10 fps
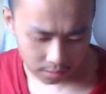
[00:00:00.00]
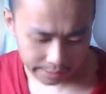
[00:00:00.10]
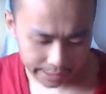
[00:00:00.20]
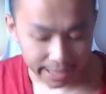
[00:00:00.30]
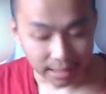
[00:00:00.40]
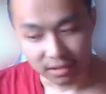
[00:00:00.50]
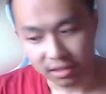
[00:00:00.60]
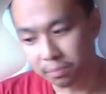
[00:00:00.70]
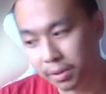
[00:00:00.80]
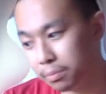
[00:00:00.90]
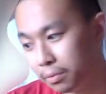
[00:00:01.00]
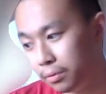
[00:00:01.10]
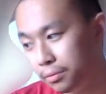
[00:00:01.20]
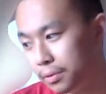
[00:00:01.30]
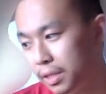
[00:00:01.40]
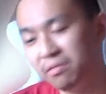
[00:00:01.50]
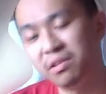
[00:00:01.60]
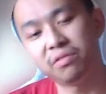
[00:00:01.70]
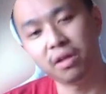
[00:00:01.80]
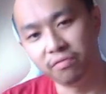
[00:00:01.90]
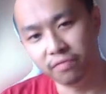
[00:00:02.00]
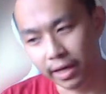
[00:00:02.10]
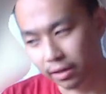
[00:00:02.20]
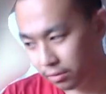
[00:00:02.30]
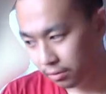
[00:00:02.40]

And some people, even if they fail,